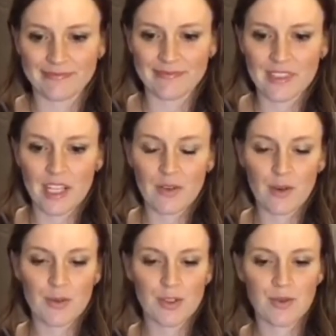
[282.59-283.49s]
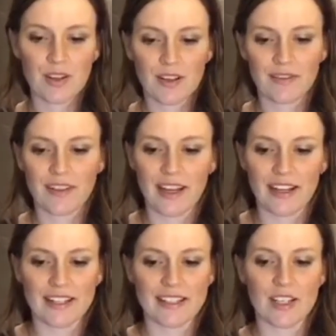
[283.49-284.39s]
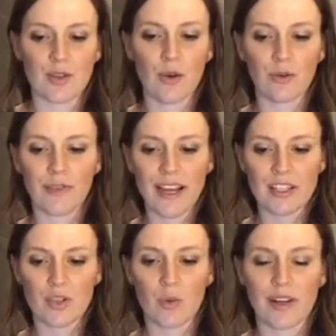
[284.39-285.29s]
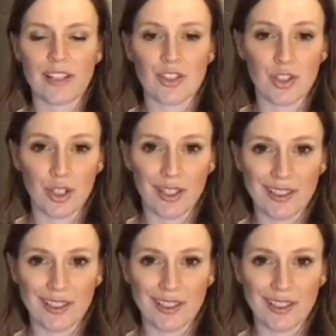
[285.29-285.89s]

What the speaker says: In Romans 12:9 it says, hold fast to what is good.